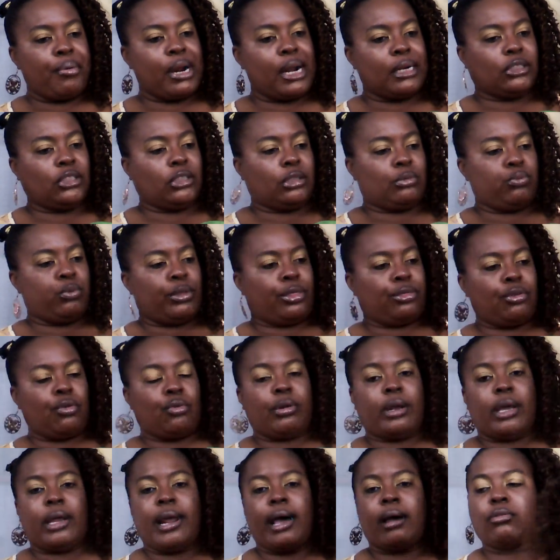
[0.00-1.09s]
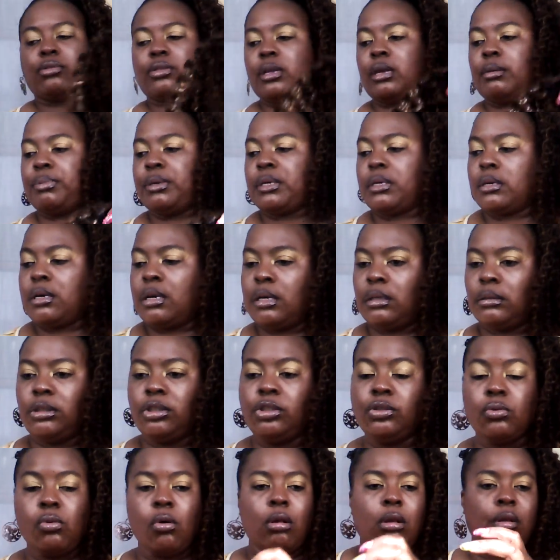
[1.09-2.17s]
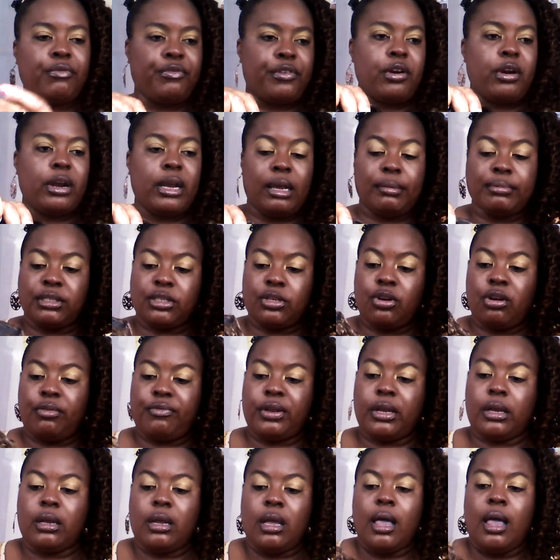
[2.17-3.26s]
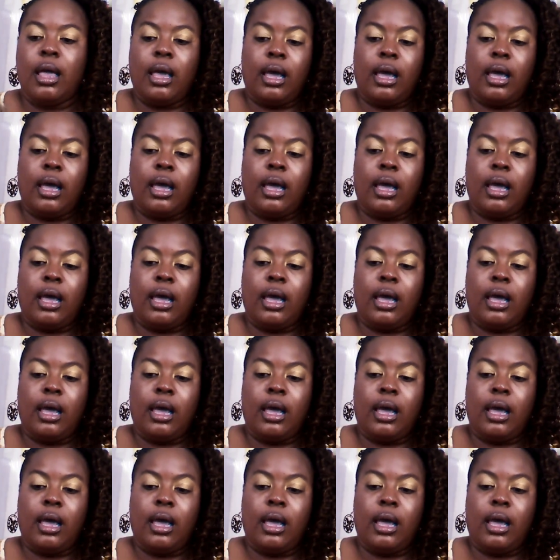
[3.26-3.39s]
But I just will throw that out there because you all are very observant,